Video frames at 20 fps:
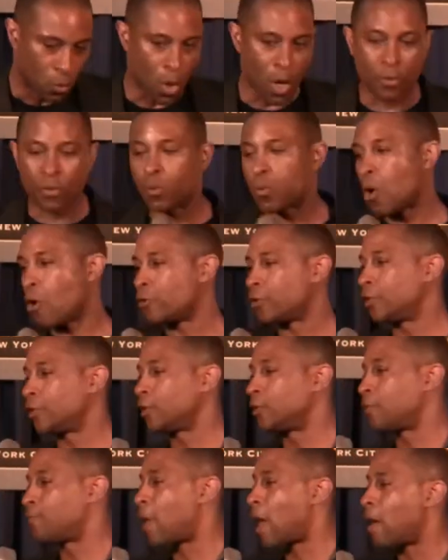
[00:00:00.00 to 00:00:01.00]
One of the worst
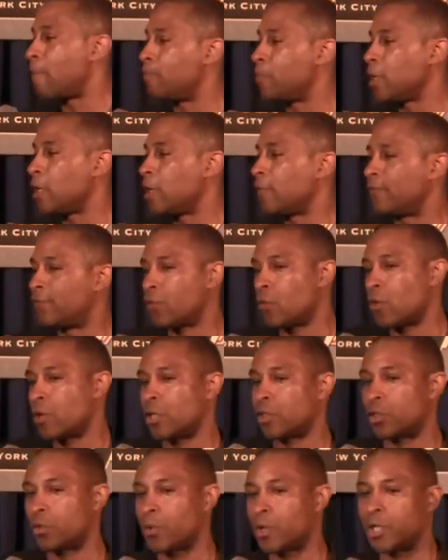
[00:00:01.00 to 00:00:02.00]
things about being
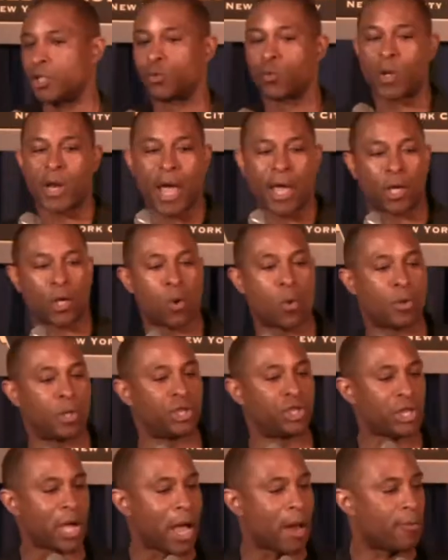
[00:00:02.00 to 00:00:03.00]
43 is when I go
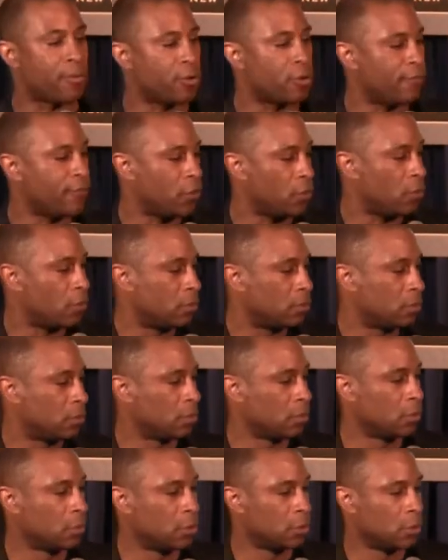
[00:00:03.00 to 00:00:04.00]
to job interviews.
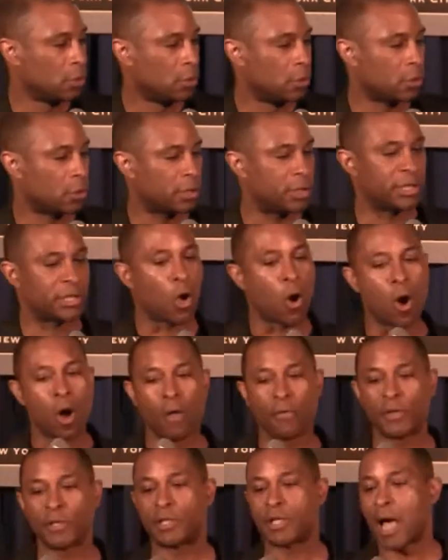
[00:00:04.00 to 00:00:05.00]
Because
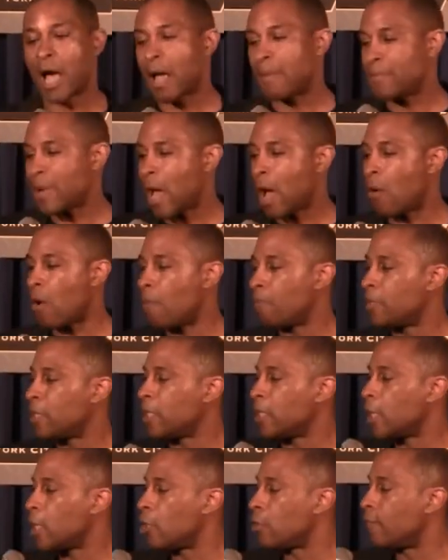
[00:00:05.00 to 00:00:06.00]
all the time now I'm
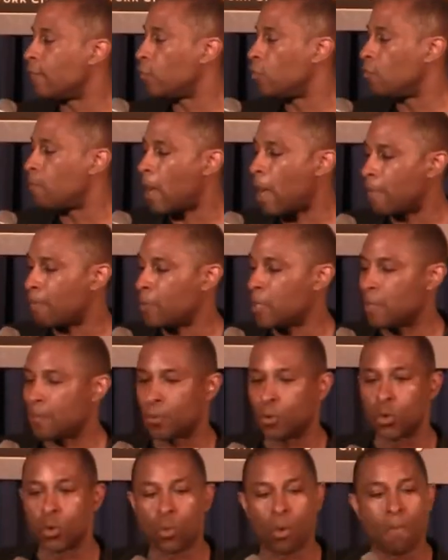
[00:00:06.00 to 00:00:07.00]
being interviewed by
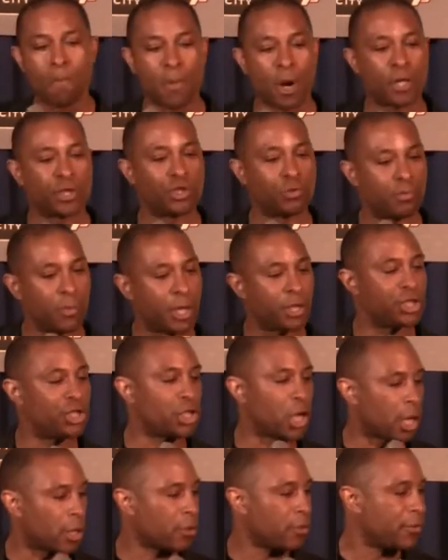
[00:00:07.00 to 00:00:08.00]
people who are much,
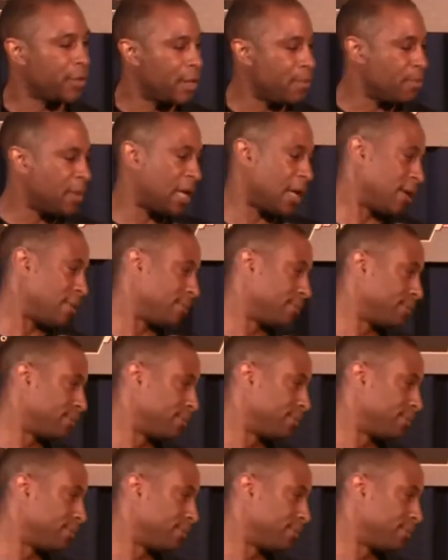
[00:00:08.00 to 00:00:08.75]
much younger than me.